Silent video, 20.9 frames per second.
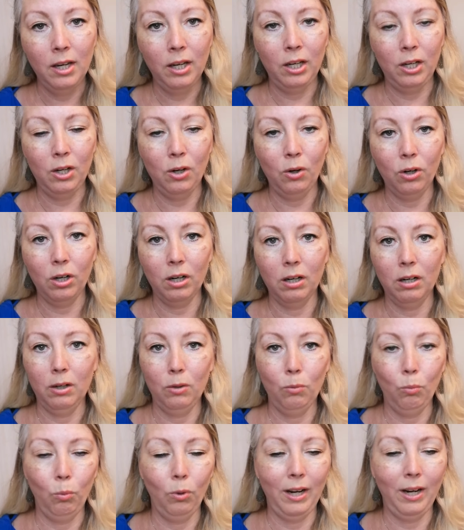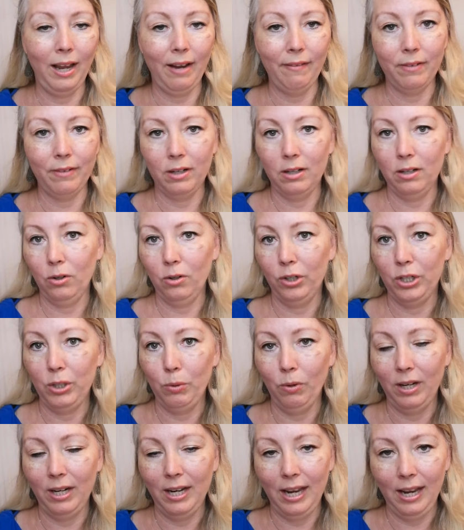you know, earn whatever or
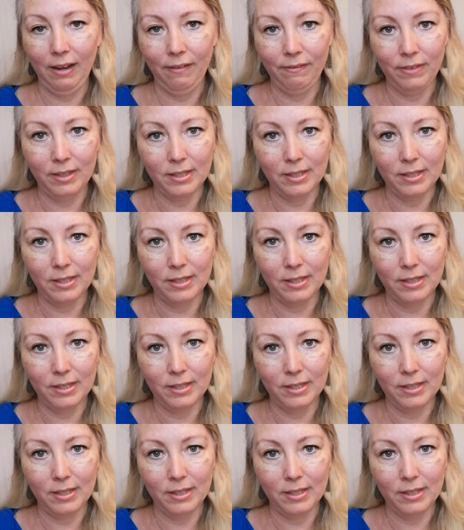you want to have